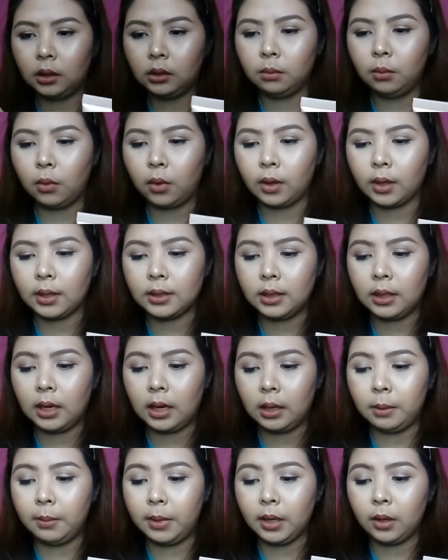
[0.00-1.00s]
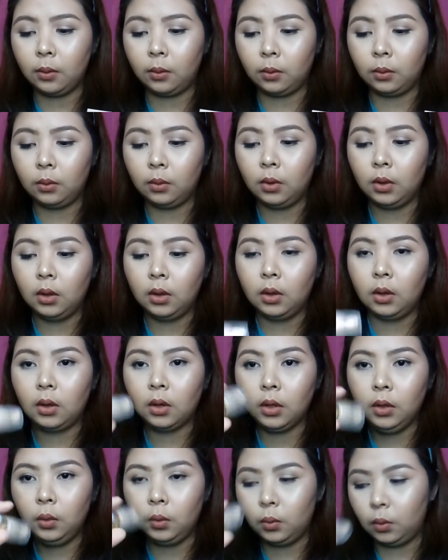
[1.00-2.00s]
a lot more kasi nga iba yung
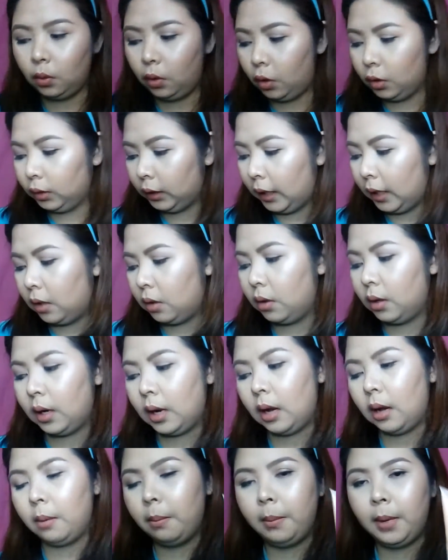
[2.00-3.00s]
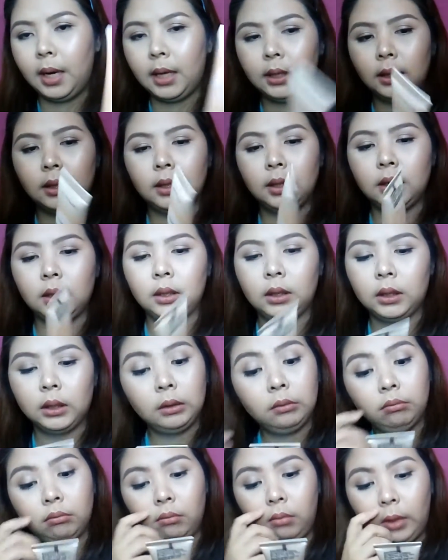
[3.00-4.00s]
container niya, but
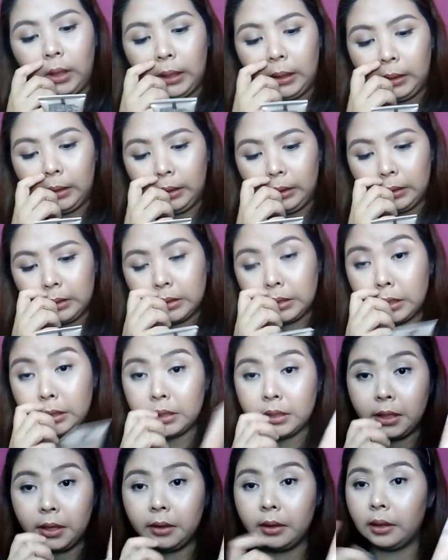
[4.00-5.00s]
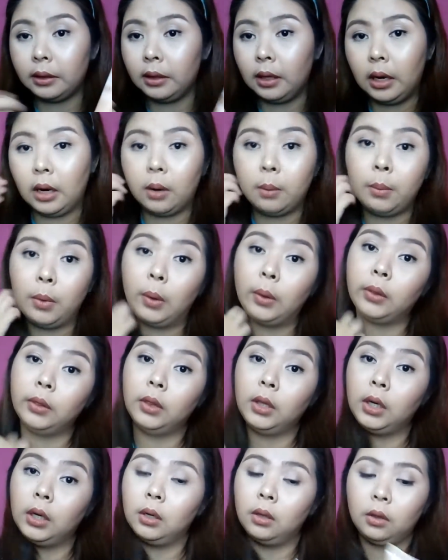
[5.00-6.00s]
well, says here that they are both
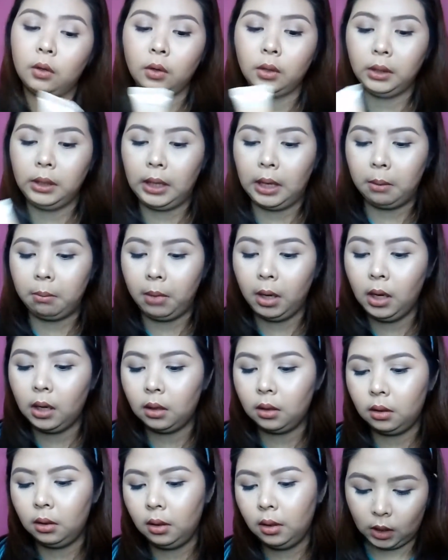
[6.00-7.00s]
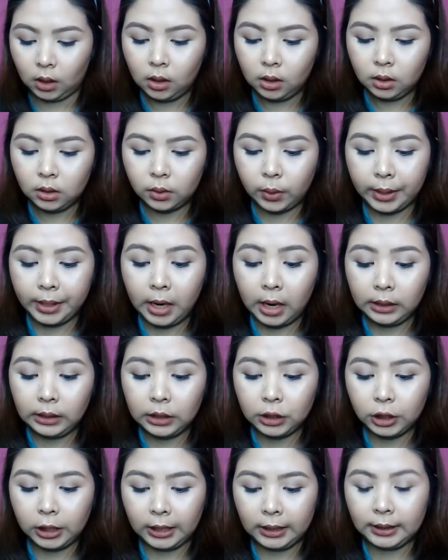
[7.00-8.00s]
30 ml. So I got
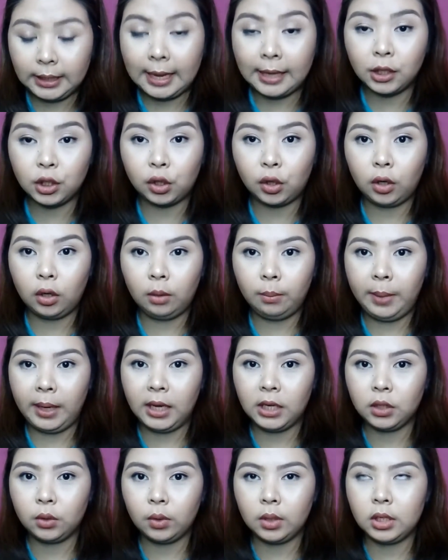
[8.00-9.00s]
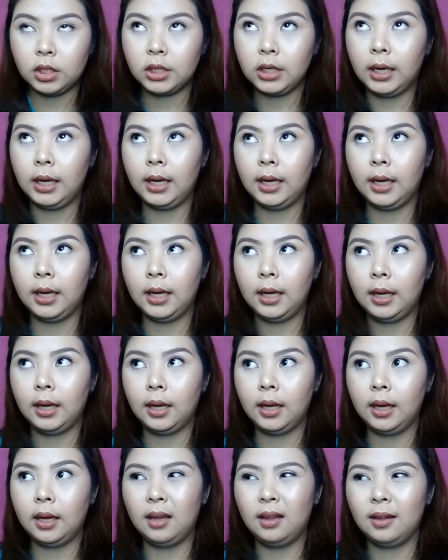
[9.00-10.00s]
the shade Natural Beige, which
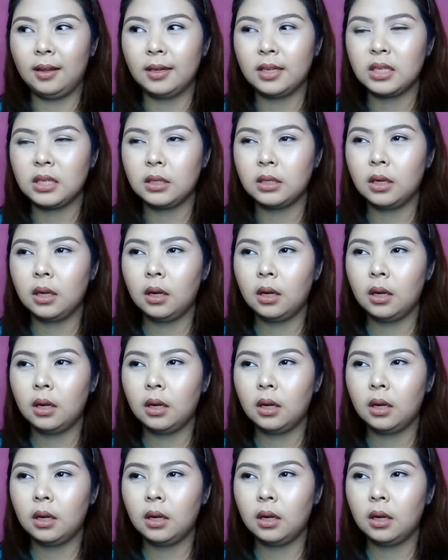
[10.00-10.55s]
is